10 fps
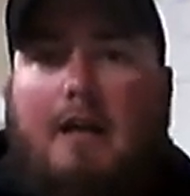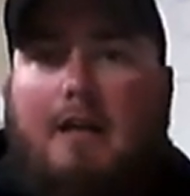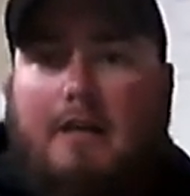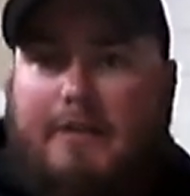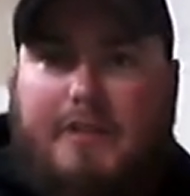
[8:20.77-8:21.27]

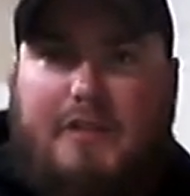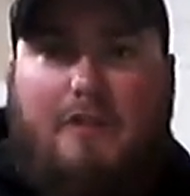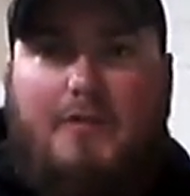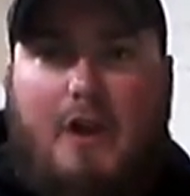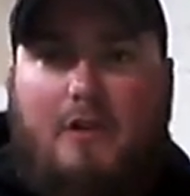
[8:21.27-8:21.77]
leave
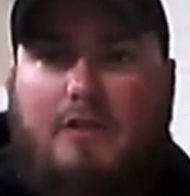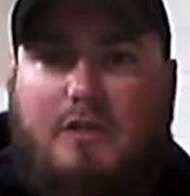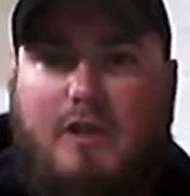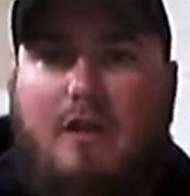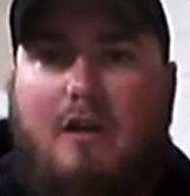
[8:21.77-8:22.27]
yourself
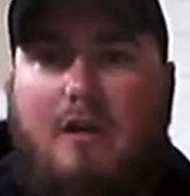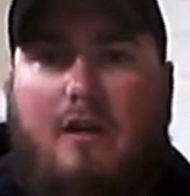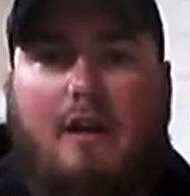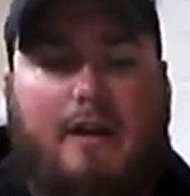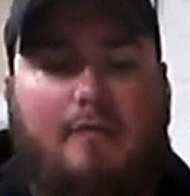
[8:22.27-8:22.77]
notes
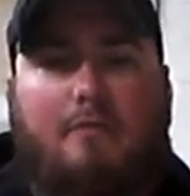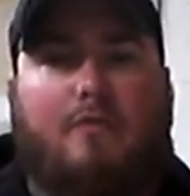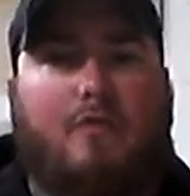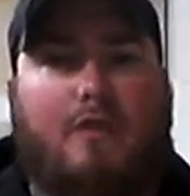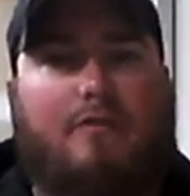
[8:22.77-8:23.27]
on it
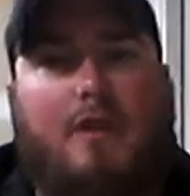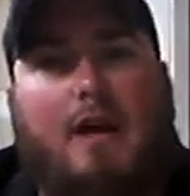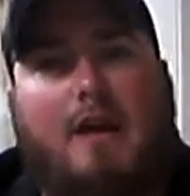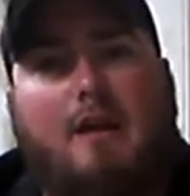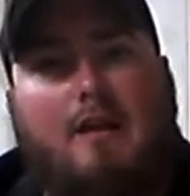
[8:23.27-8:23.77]
before you
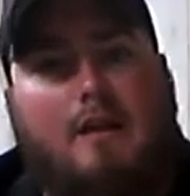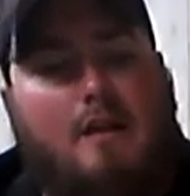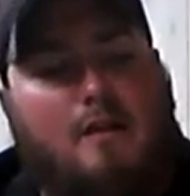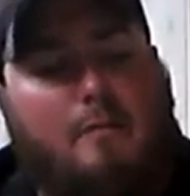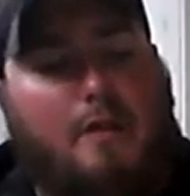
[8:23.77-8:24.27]
fly,
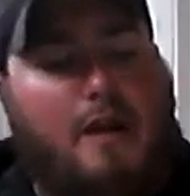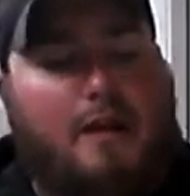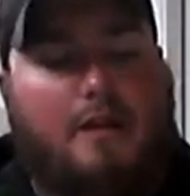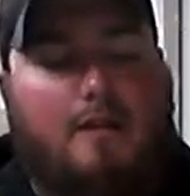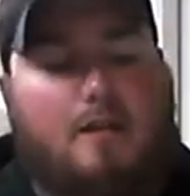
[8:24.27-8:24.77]
and be
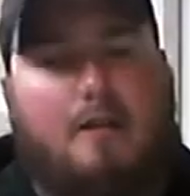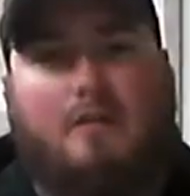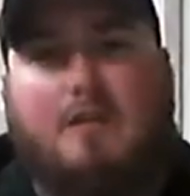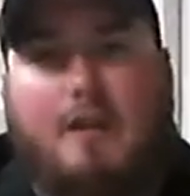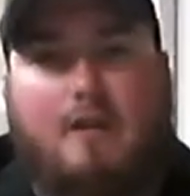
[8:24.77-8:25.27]
like,
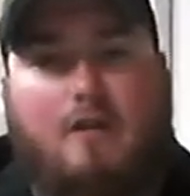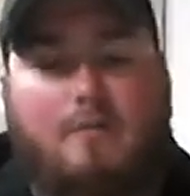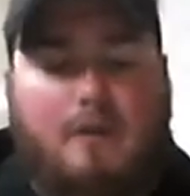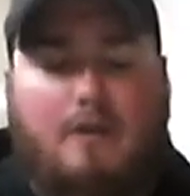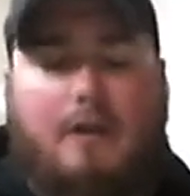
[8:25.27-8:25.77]
sitting at home,
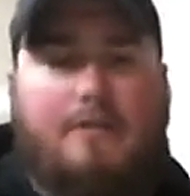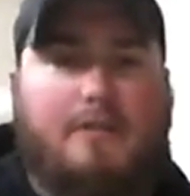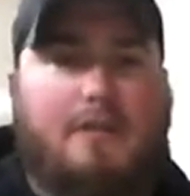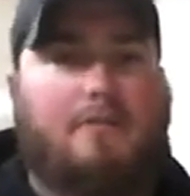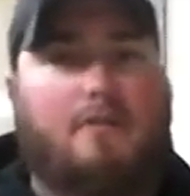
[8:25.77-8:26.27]
and you can leave
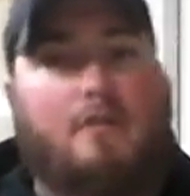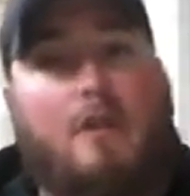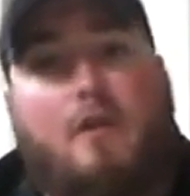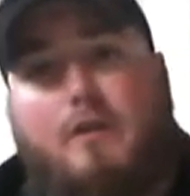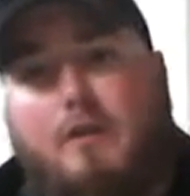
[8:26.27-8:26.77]
yourself a little
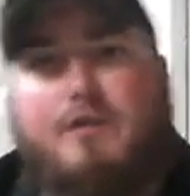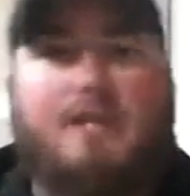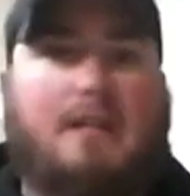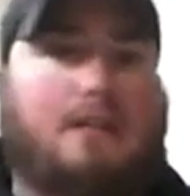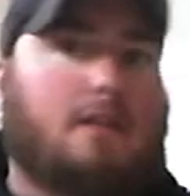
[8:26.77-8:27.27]
note,
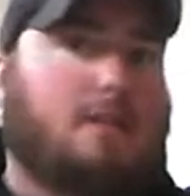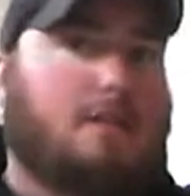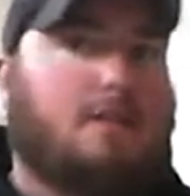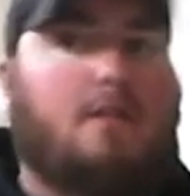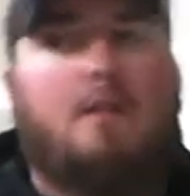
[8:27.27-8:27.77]
check
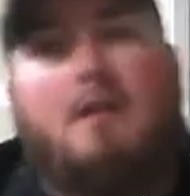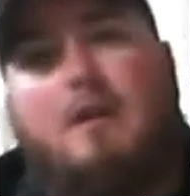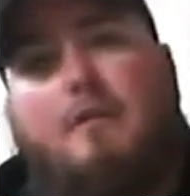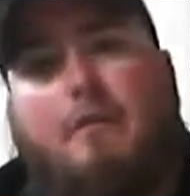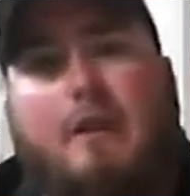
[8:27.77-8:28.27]
this
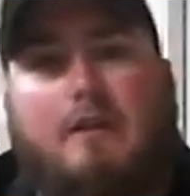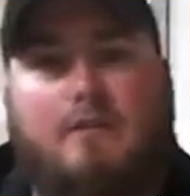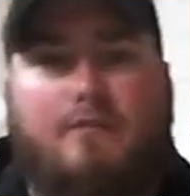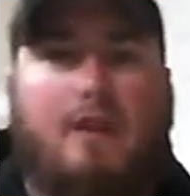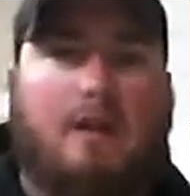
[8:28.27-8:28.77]
when you get out for
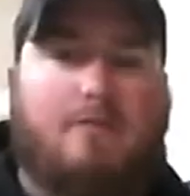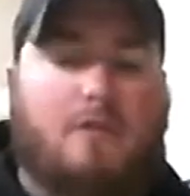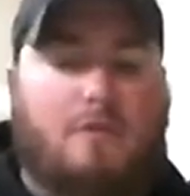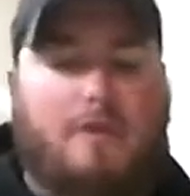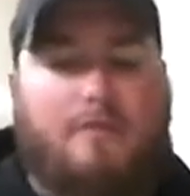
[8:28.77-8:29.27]
the flying
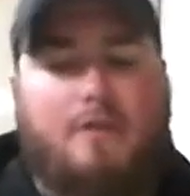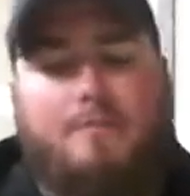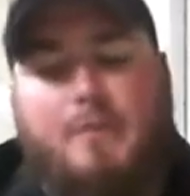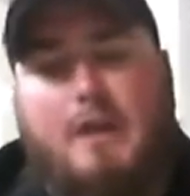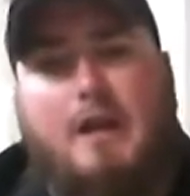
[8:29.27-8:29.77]
field, whatever.
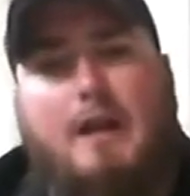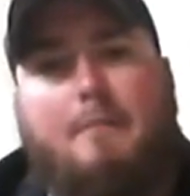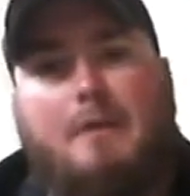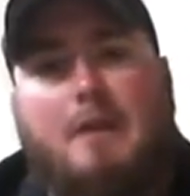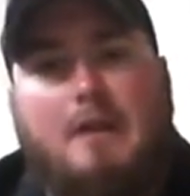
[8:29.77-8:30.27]

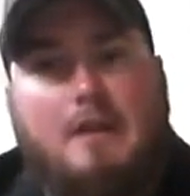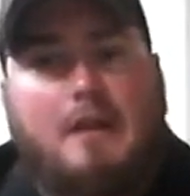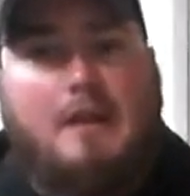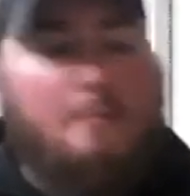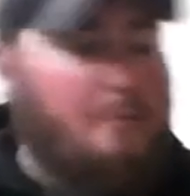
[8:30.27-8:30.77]

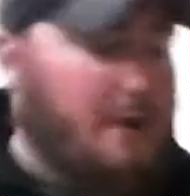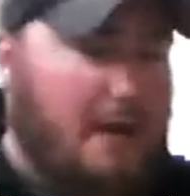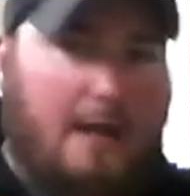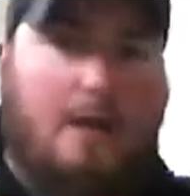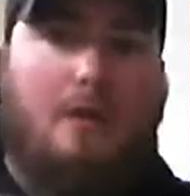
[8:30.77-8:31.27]
But